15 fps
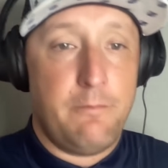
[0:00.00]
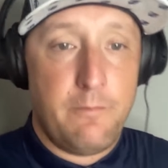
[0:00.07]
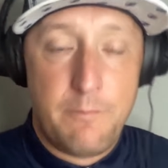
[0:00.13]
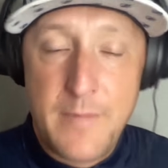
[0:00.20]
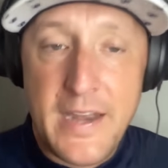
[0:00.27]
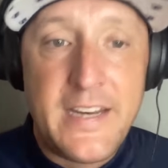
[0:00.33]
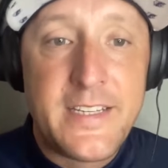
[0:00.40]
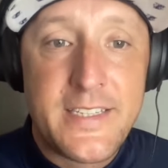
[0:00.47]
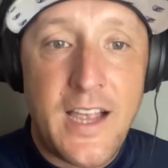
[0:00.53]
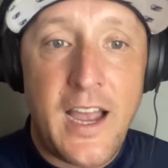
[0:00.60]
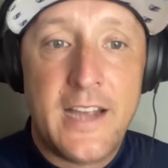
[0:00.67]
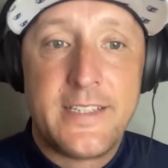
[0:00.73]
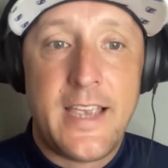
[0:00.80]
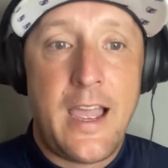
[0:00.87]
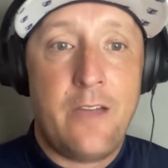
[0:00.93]
Many
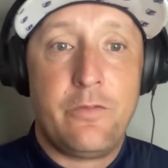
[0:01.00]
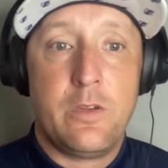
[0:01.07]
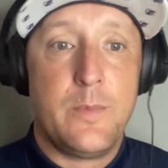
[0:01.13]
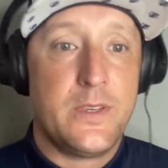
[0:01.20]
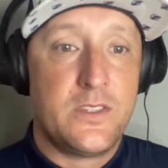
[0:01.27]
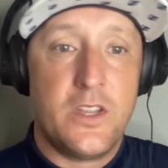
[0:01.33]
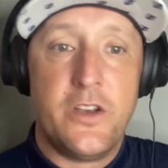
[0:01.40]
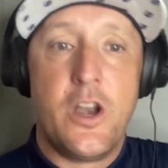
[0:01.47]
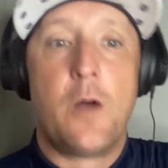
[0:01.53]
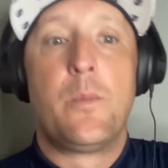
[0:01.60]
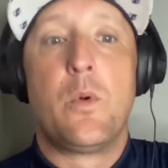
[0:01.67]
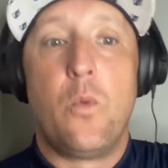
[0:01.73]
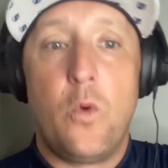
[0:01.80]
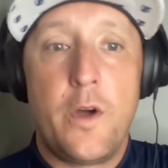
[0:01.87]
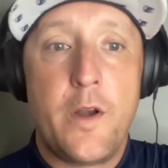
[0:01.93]
sites have him as the
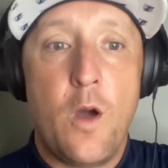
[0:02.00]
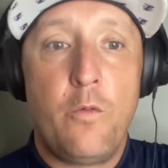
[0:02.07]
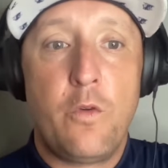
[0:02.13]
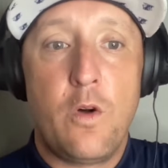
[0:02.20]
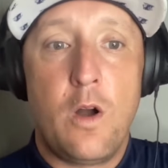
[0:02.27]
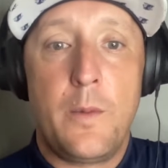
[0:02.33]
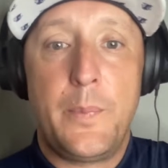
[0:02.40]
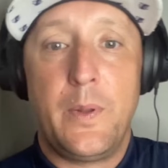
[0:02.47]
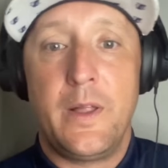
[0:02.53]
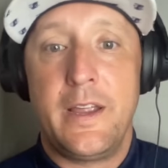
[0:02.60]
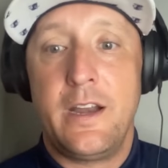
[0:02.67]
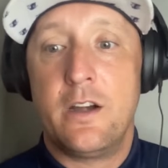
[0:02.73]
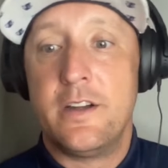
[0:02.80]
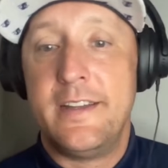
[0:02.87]
number 1 overall player,